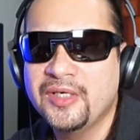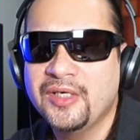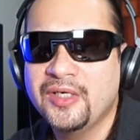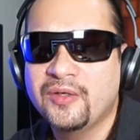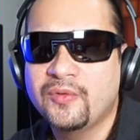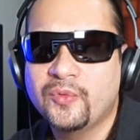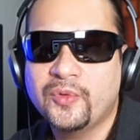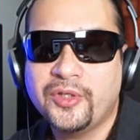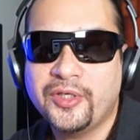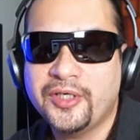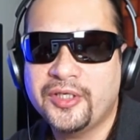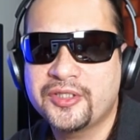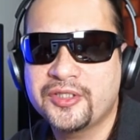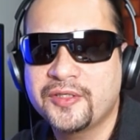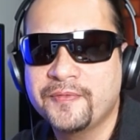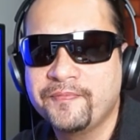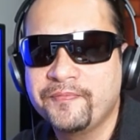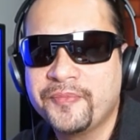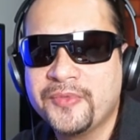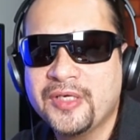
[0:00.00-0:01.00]
worked.
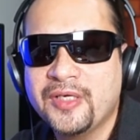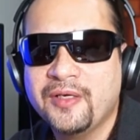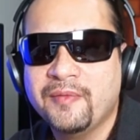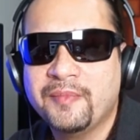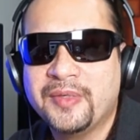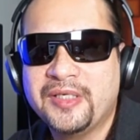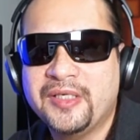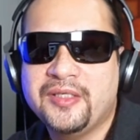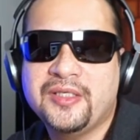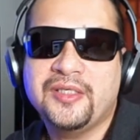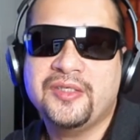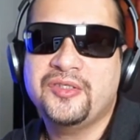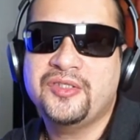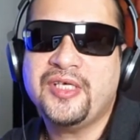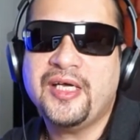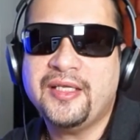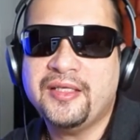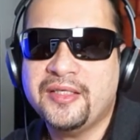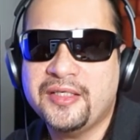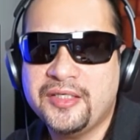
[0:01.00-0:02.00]
And then
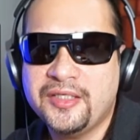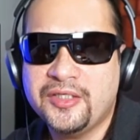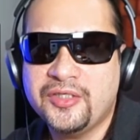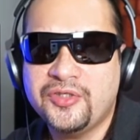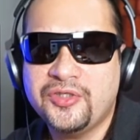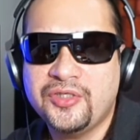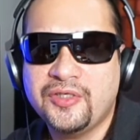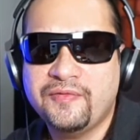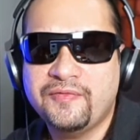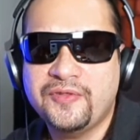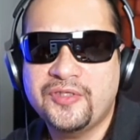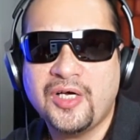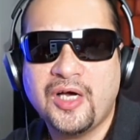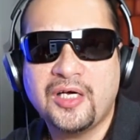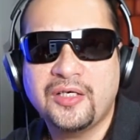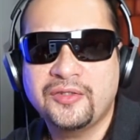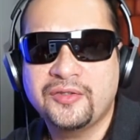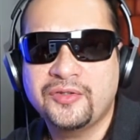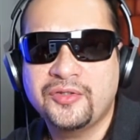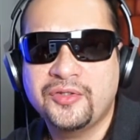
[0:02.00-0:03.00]
suddenly he shifts
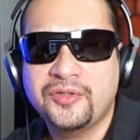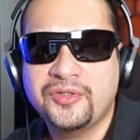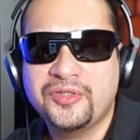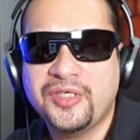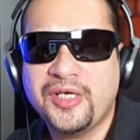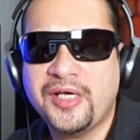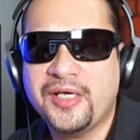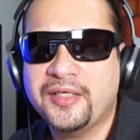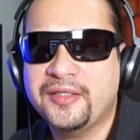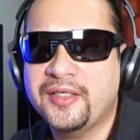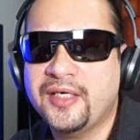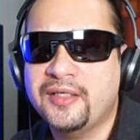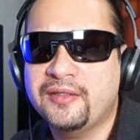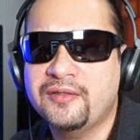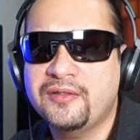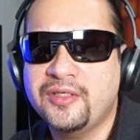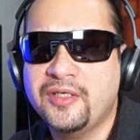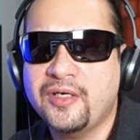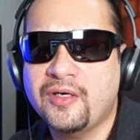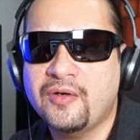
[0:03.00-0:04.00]
on to saying
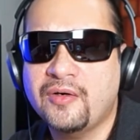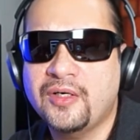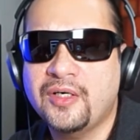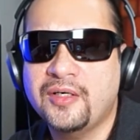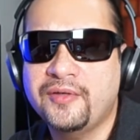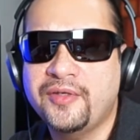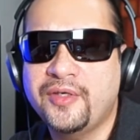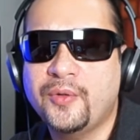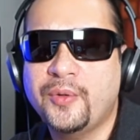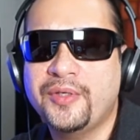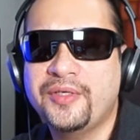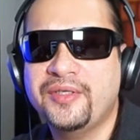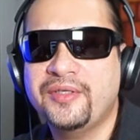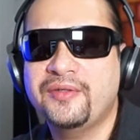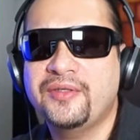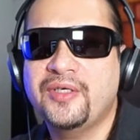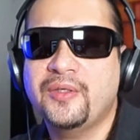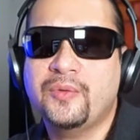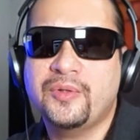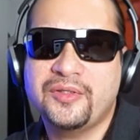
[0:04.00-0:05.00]
that
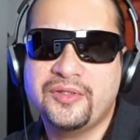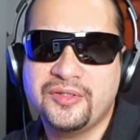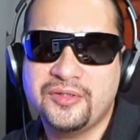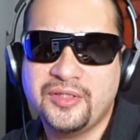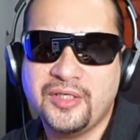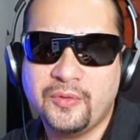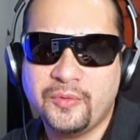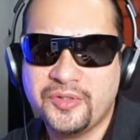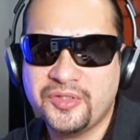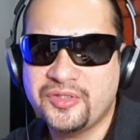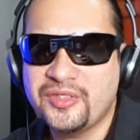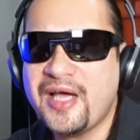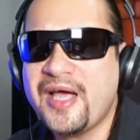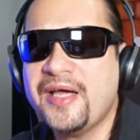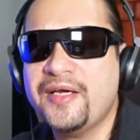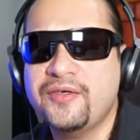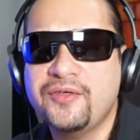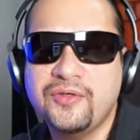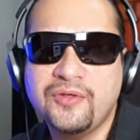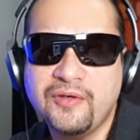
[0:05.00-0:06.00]
there was
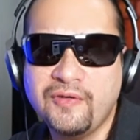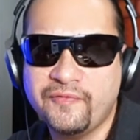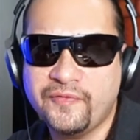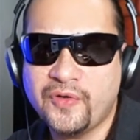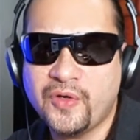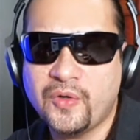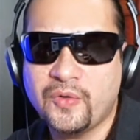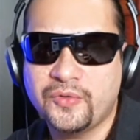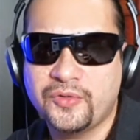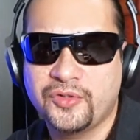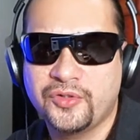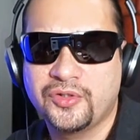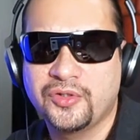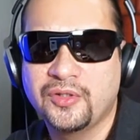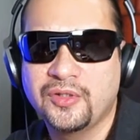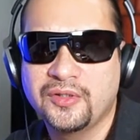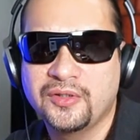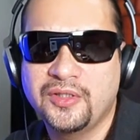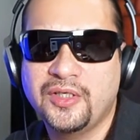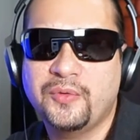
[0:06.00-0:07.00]
9 UFOs.
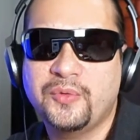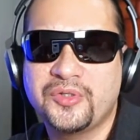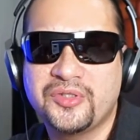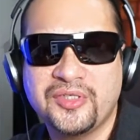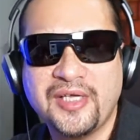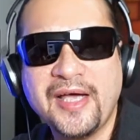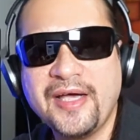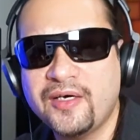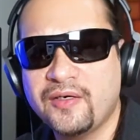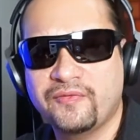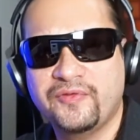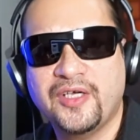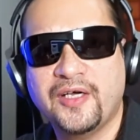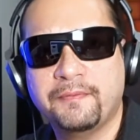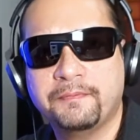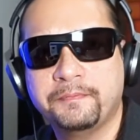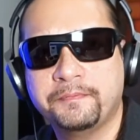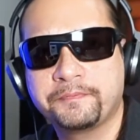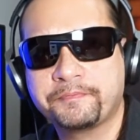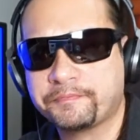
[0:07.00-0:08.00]
There was 9 of
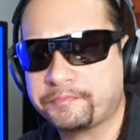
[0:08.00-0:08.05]
them.